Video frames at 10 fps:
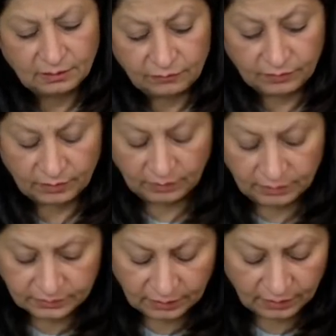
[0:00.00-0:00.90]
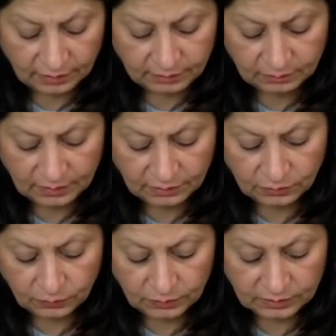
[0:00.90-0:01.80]
for a long time and you
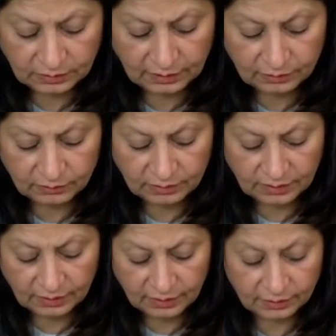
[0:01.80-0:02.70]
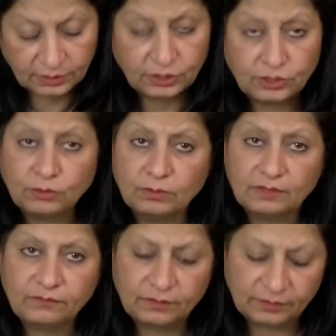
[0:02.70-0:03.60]
want like you know really a renewal
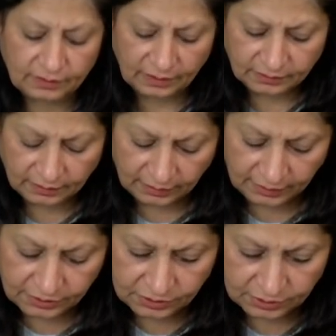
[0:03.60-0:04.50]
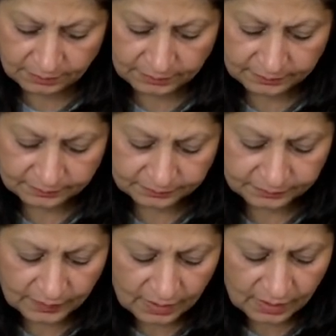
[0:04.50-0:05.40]
for that relationship
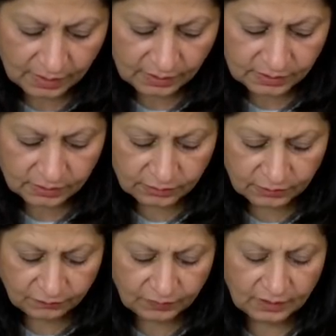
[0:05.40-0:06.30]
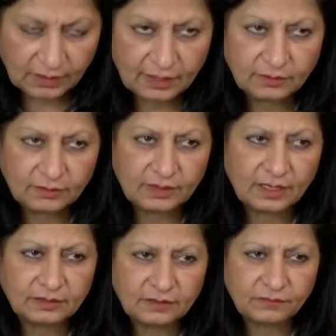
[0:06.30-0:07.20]
so you feel like you know
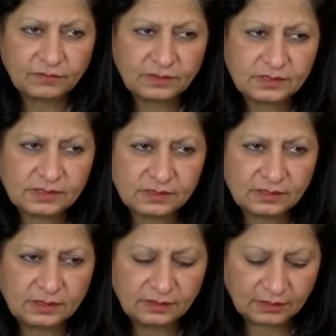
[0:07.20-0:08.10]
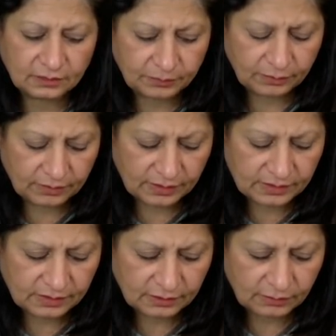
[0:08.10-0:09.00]
that if this is really not
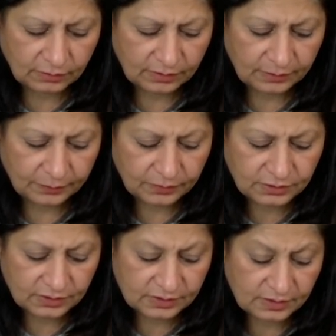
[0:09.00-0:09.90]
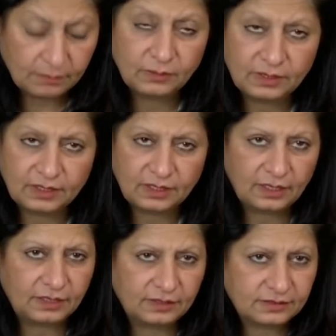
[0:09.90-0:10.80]
progressing you are approaching someone
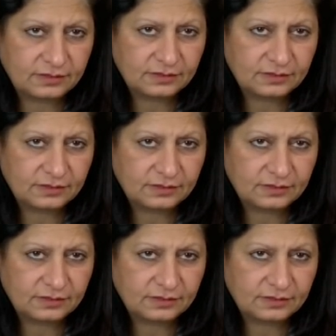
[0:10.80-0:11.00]
else